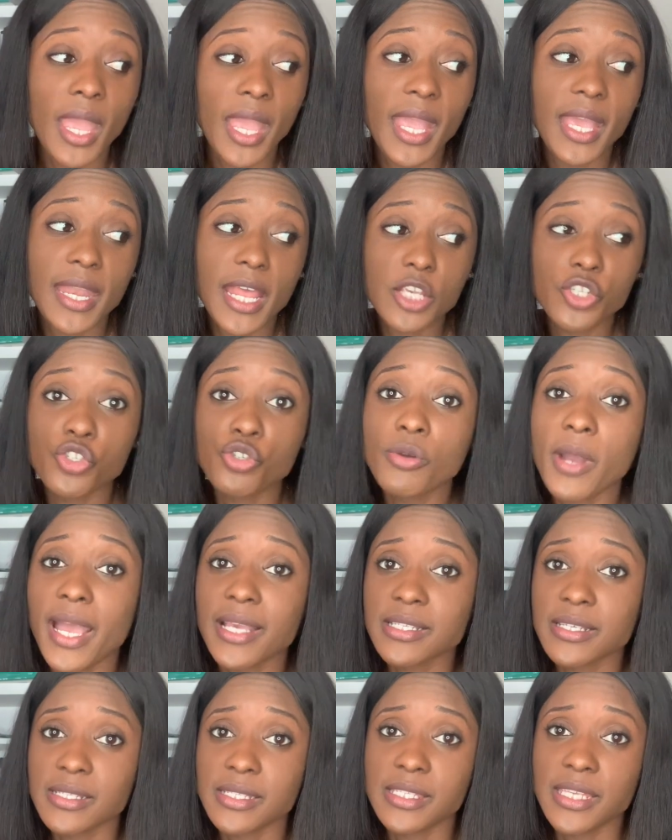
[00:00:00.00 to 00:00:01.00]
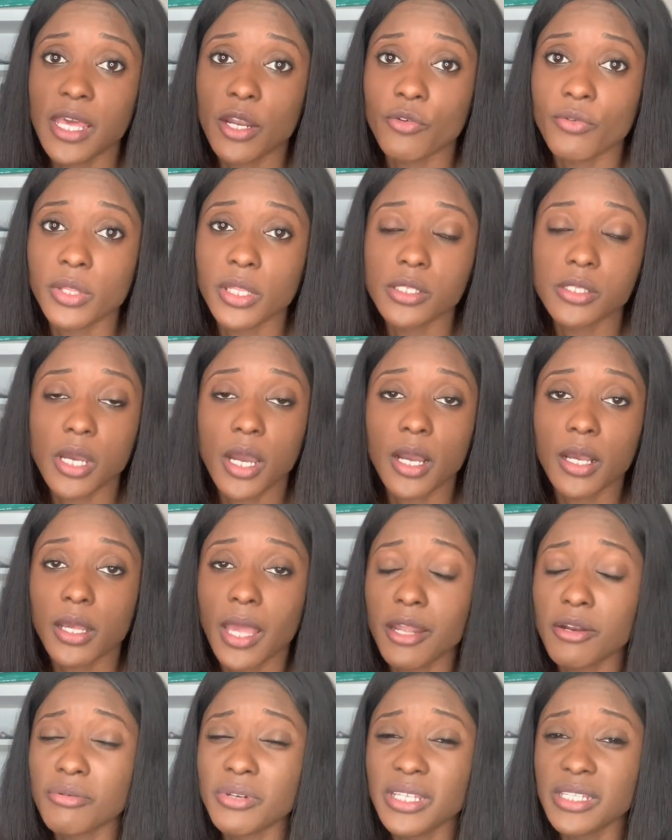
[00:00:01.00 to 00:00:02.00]
and as you guys can see, I don't
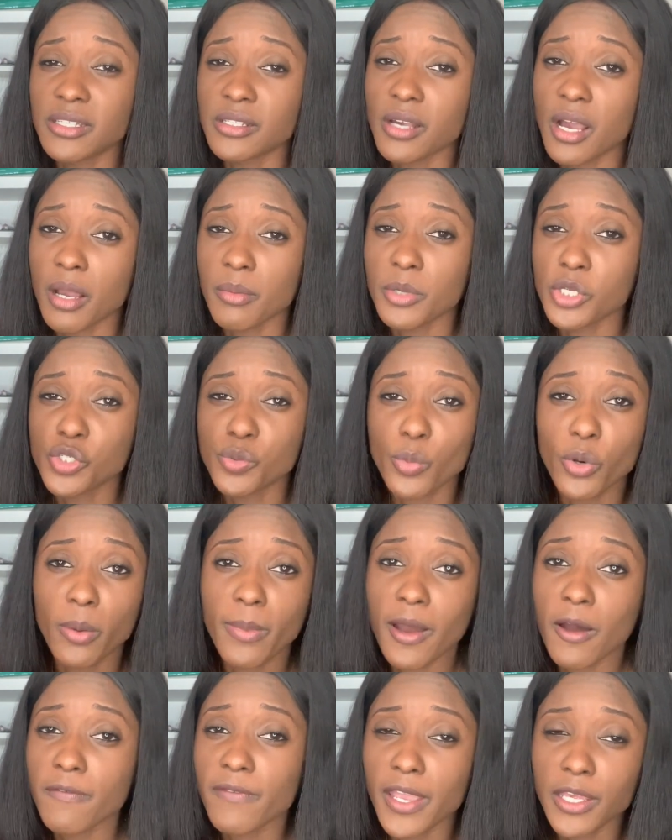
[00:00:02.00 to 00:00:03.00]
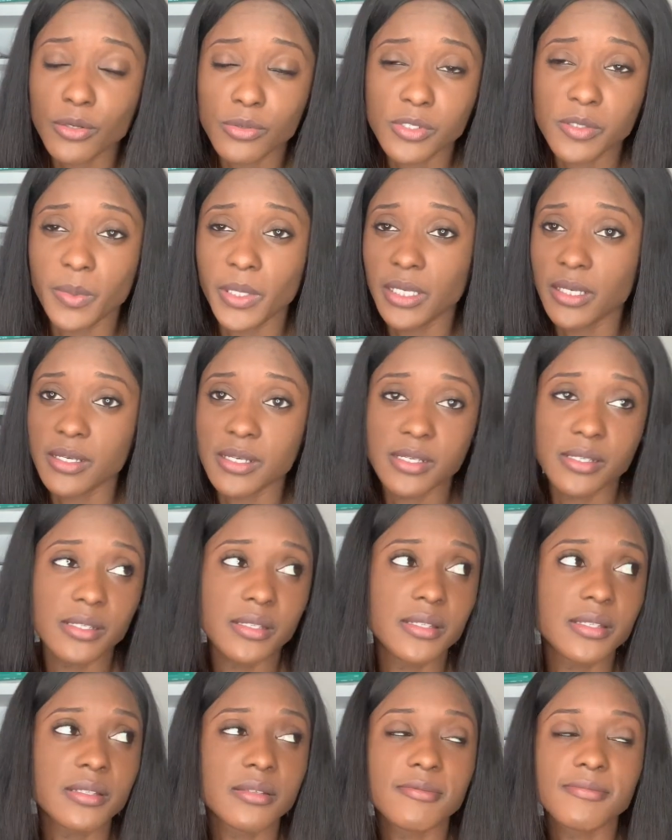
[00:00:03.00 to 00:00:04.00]
need to talk much more about finals
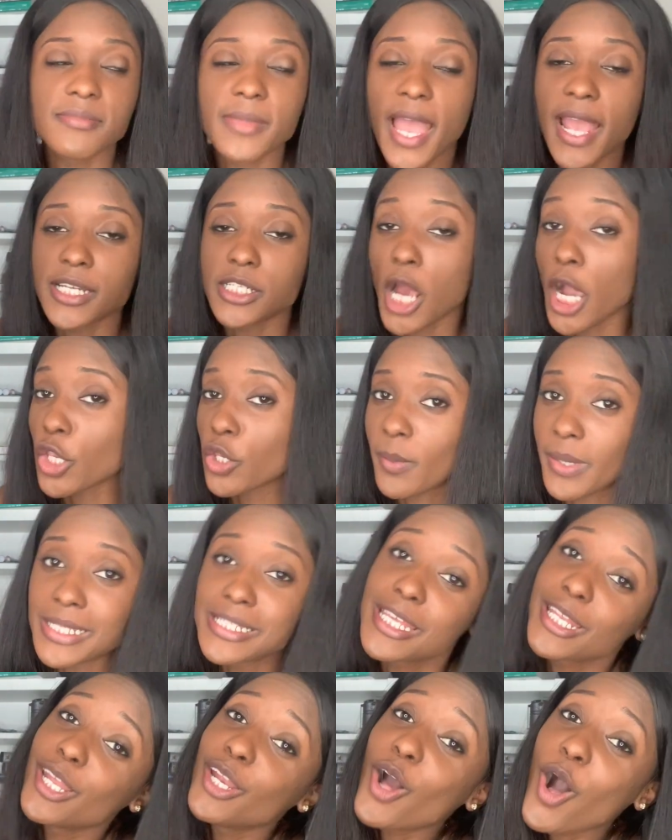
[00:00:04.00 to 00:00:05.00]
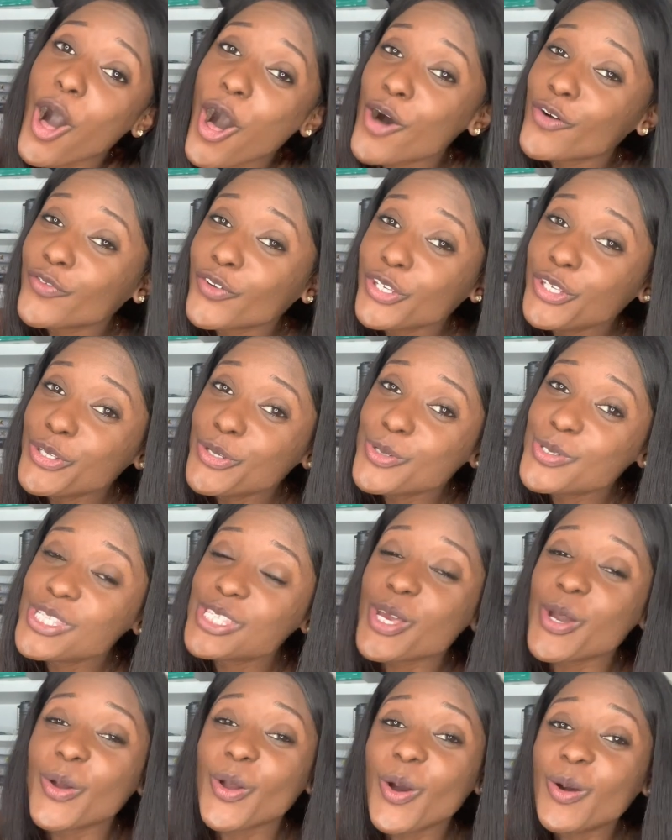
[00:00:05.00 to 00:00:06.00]
because I documented it all for you.
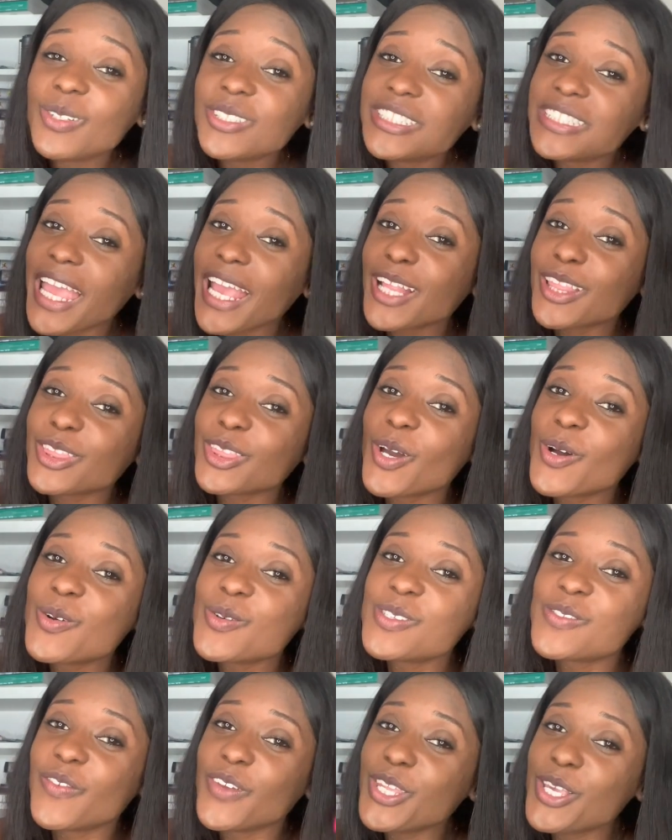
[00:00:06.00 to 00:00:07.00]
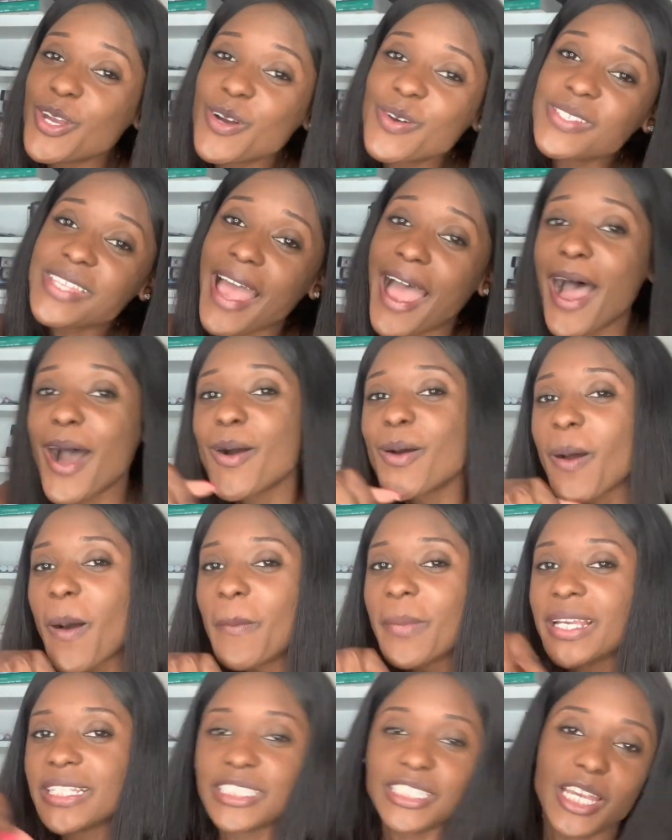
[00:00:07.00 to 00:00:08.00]
So go check those videos out
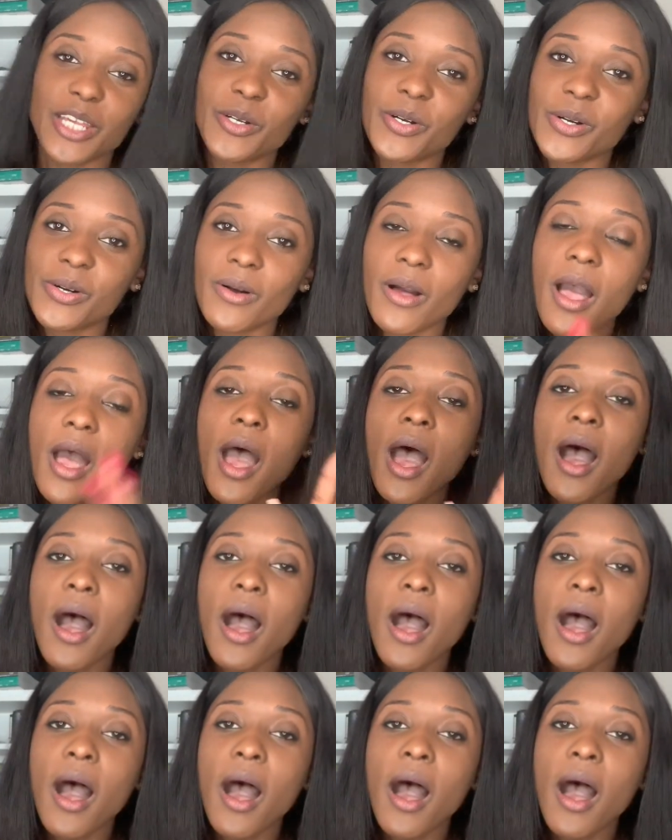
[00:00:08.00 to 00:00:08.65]
on my channel.